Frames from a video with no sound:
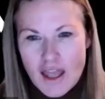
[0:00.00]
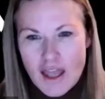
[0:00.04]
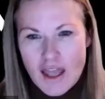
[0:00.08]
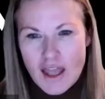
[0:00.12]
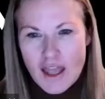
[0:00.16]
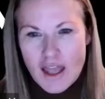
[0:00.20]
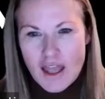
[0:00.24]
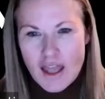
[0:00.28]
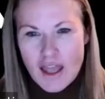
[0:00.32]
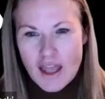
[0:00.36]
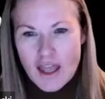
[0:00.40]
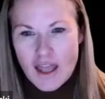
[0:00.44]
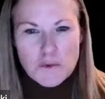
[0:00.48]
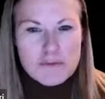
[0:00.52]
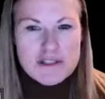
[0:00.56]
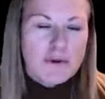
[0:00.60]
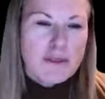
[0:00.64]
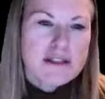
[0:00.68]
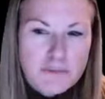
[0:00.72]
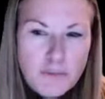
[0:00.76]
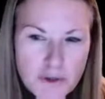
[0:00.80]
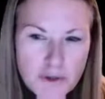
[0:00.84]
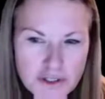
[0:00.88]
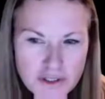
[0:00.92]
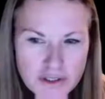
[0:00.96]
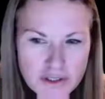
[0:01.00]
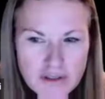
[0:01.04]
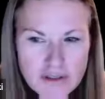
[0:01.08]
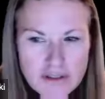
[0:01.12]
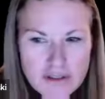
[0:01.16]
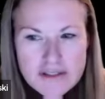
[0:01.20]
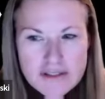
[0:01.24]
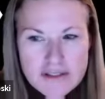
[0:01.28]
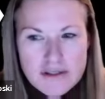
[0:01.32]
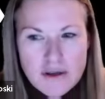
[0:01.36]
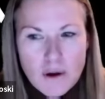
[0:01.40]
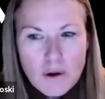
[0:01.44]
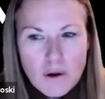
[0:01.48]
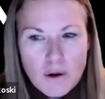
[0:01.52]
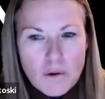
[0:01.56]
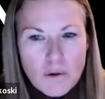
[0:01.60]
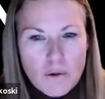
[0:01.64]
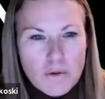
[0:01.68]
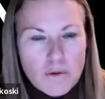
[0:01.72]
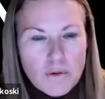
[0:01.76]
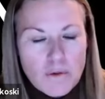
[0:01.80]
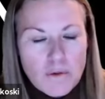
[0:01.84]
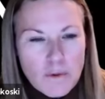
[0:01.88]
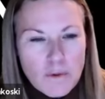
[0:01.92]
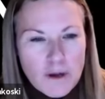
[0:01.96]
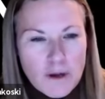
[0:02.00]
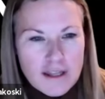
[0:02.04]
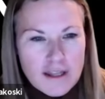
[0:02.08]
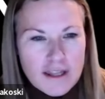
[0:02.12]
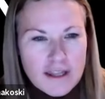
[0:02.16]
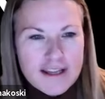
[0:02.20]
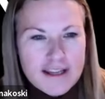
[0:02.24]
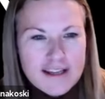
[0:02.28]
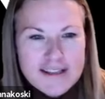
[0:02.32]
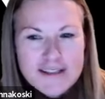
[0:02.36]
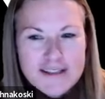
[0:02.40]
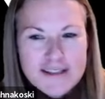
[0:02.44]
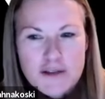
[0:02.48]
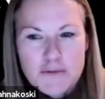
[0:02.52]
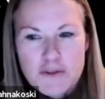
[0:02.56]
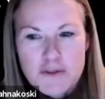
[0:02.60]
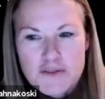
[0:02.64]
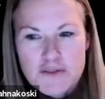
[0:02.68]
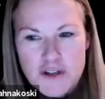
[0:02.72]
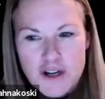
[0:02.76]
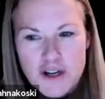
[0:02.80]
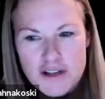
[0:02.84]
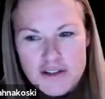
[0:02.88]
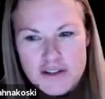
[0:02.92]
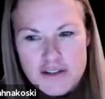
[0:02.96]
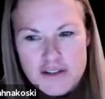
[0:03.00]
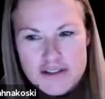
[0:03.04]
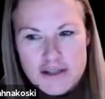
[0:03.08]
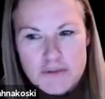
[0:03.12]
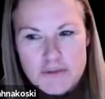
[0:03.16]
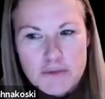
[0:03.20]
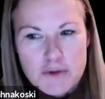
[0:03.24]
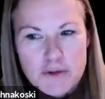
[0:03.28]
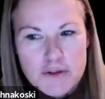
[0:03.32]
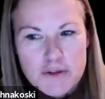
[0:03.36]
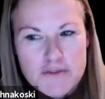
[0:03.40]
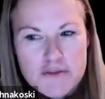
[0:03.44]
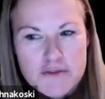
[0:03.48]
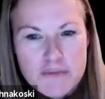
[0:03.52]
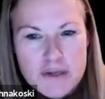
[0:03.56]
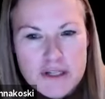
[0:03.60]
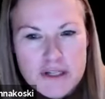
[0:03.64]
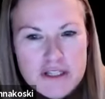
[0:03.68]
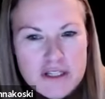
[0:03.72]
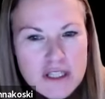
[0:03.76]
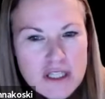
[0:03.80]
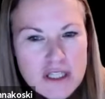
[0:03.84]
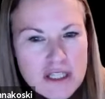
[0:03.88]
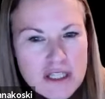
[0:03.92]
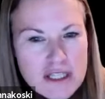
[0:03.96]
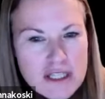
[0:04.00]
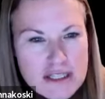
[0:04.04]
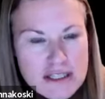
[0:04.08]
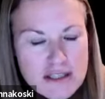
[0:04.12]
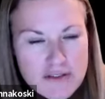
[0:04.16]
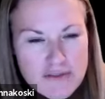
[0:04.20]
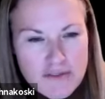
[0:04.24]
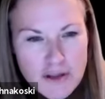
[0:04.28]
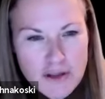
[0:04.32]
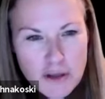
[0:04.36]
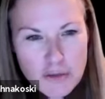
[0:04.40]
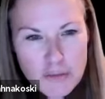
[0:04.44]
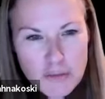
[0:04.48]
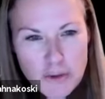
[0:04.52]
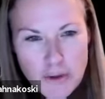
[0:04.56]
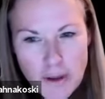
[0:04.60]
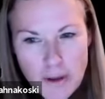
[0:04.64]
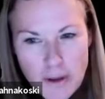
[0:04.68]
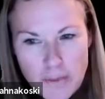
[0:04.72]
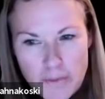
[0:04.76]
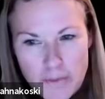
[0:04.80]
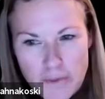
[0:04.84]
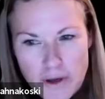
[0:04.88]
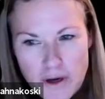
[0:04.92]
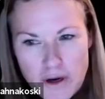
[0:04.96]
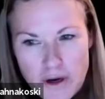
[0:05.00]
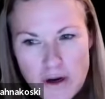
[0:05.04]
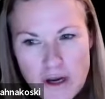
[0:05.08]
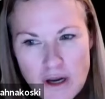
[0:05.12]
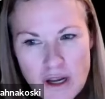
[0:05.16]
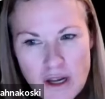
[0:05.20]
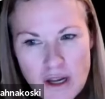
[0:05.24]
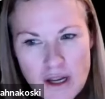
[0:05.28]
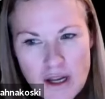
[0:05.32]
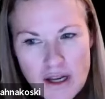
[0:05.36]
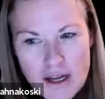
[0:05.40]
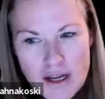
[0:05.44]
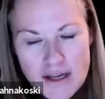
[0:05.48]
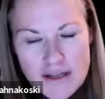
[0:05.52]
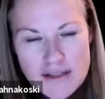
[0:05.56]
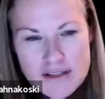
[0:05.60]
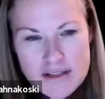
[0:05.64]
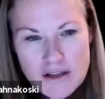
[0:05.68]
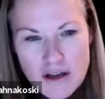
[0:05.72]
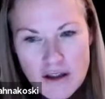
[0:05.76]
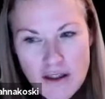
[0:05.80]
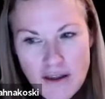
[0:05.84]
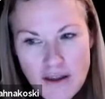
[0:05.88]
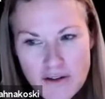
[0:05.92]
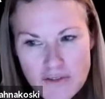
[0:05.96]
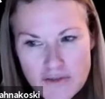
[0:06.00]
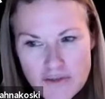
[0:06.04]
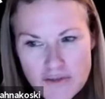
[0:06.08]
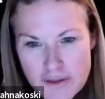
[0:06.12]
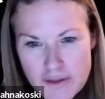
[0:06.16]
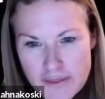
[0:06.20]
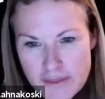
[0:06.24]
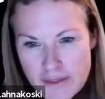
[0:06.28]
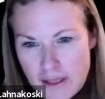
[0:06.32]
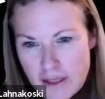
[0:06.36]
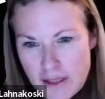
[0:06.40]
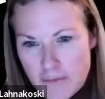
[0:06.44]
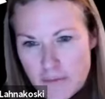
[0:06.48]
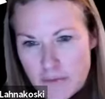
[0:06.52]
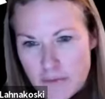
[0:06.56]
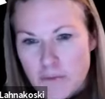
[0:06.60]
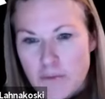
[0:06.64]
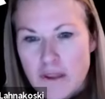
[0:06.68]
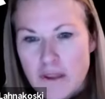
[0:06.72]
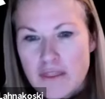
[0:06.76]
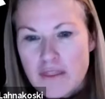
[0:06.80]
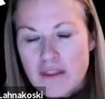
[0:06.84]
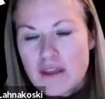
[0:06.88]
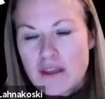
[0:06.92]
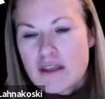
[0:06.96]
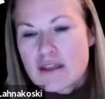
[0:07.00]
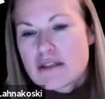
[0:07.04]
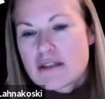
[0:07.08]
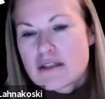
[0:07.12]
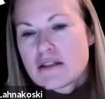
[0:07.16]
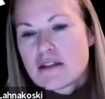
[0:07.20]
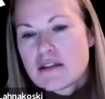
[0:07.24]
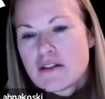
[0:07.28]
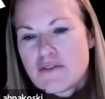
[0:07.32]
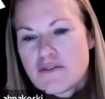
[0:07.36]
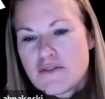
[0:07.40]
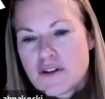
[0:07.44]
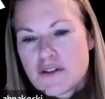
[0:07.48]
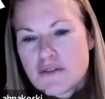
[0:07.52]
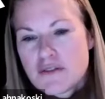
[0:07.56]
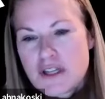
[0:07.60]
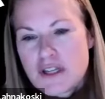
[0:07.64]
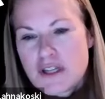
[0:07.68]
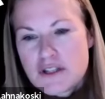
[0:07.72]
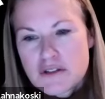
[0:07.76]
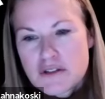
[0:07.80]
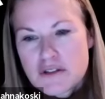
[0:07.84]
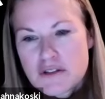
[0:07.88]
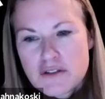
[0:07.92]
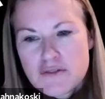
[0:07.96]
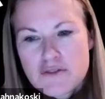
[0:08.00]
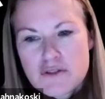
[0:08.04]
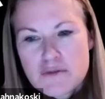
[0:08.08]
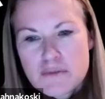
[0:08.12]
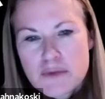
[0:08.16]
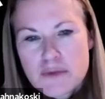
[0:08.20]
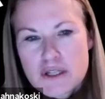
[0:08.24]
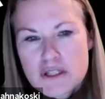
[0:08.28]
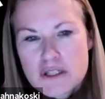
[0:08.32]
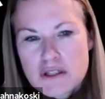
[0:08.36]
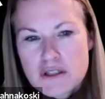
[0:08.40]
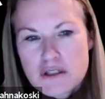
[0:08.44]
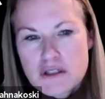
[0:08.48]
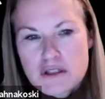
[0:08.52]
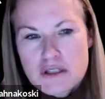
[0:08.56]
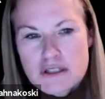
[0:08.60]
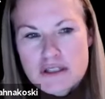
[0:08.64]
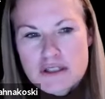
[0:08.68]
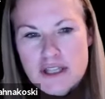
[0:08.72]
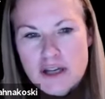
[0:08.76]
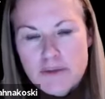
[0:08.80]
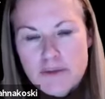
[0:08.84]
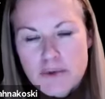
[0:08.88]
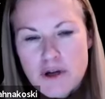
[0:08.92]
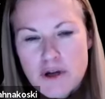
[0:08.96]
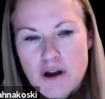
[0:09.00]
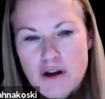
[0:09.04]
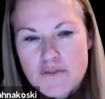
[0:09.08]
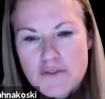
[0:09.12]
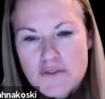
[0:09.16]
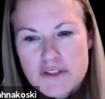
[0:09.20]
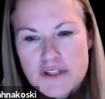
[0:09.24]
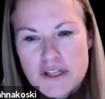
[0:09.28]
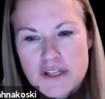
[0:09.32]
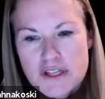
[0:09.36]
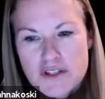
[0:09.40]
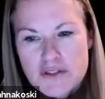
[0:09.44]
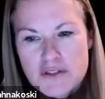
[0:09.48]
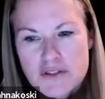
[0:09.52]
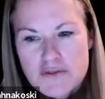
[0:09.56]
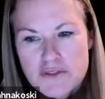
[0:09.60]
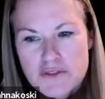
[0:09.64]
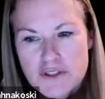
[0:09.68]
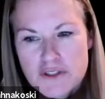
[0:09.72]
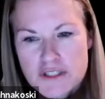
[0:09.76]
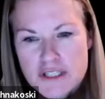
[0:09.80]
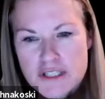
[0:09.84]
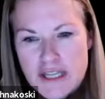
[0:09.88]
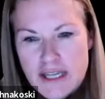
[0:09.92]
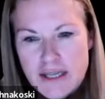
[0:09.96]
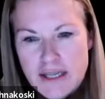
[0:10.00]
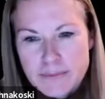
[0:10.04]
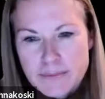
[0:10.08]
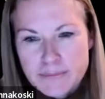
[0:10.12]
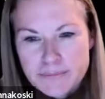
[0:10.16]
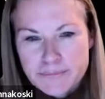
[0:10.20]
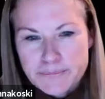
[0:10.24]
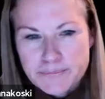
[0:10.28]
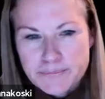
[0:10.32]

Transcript: So we're going to be starting with the presentation portion. So, well, like I said, we've tried to assemble information that is available out there. It's not everything, but we think it's enough foundational information to set up a conversation for today.